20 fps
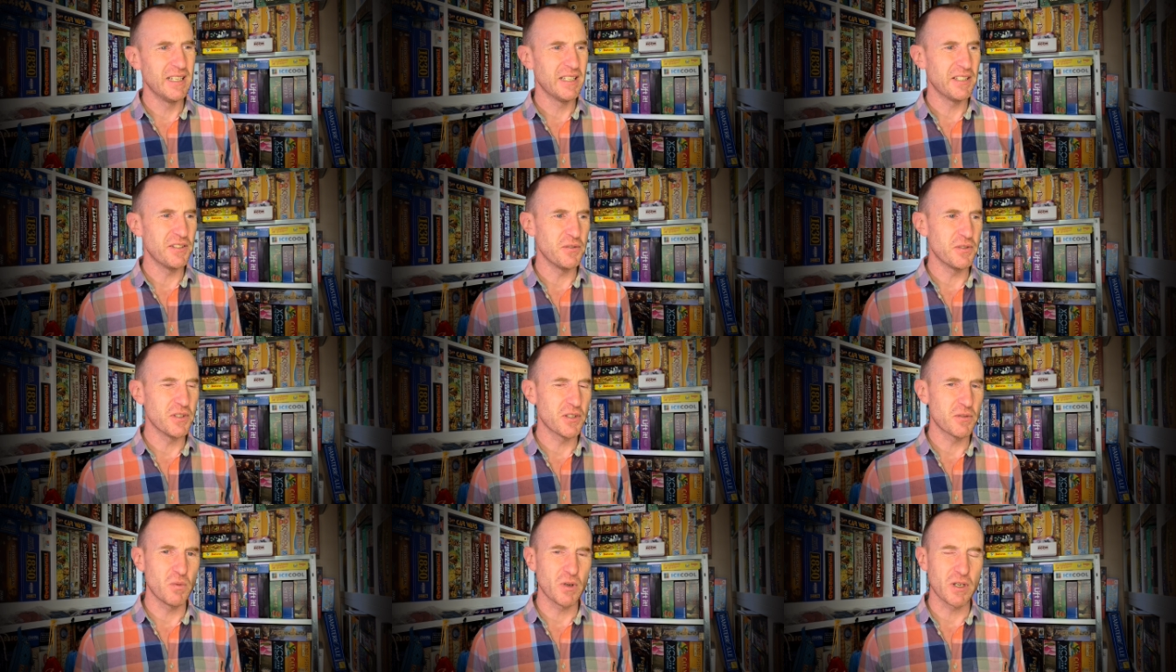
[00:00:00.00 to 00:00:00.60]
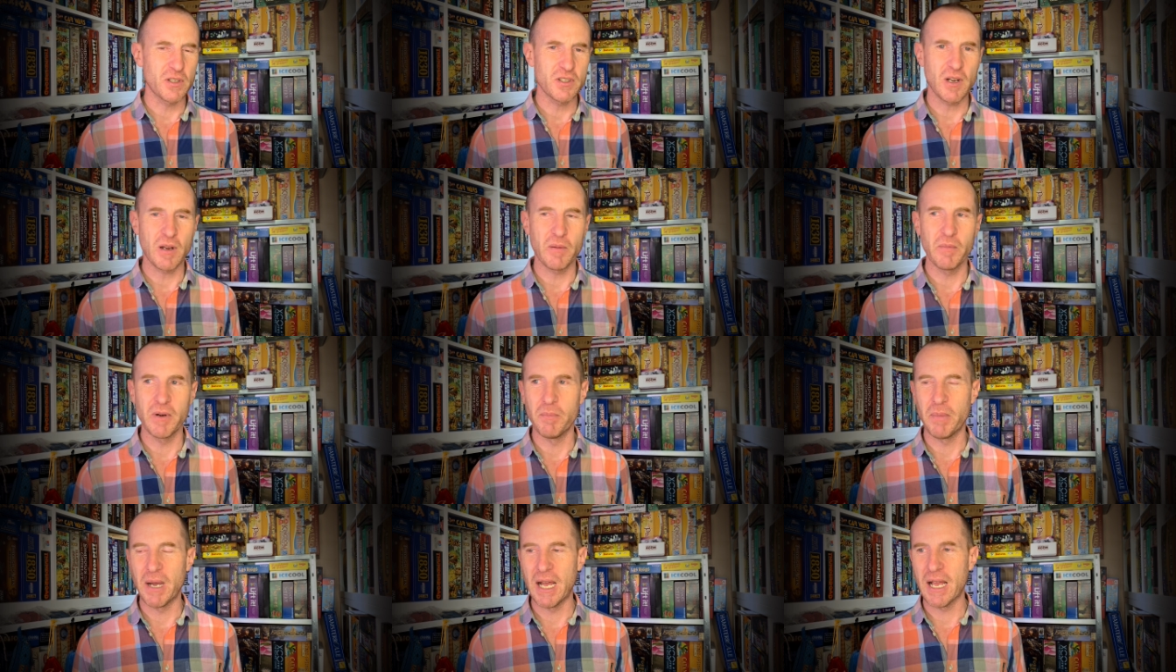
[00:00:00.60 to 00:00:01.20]
You just want to chuck them
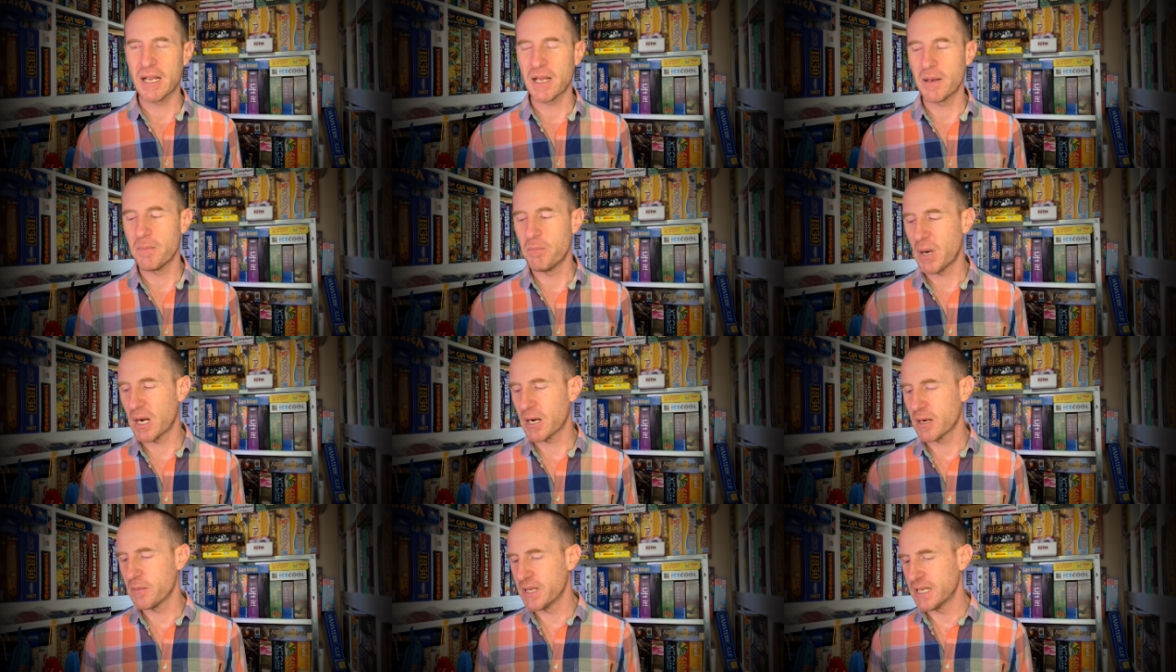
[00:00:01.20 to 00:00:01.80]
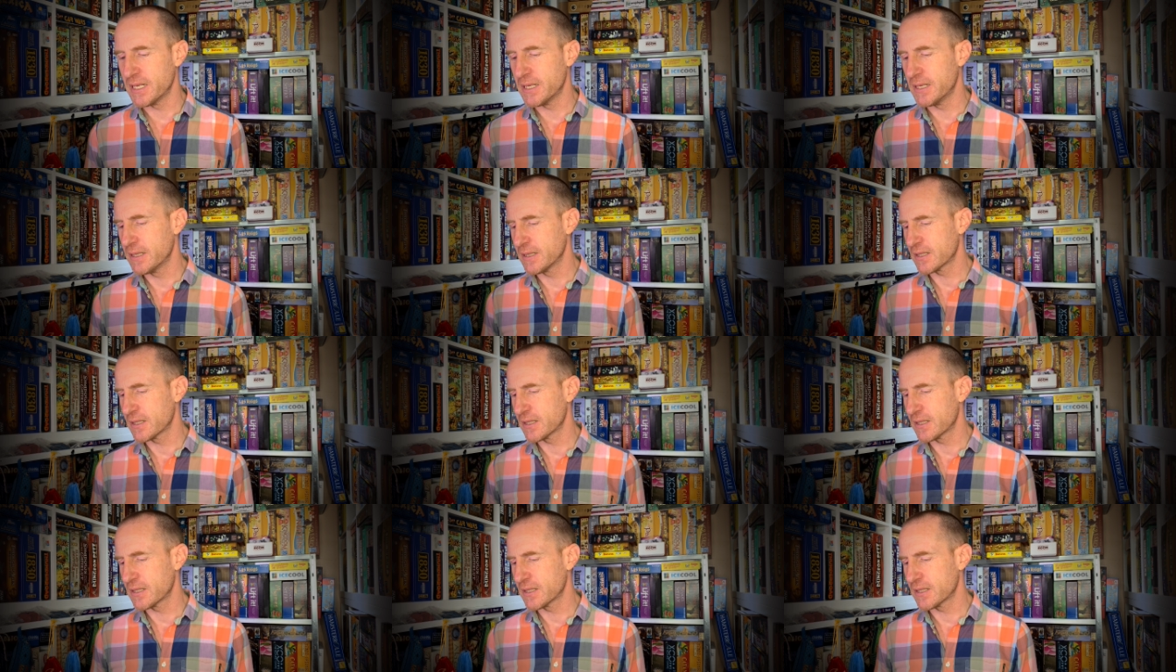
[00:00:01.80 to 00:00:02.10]
in a bag and bung them in.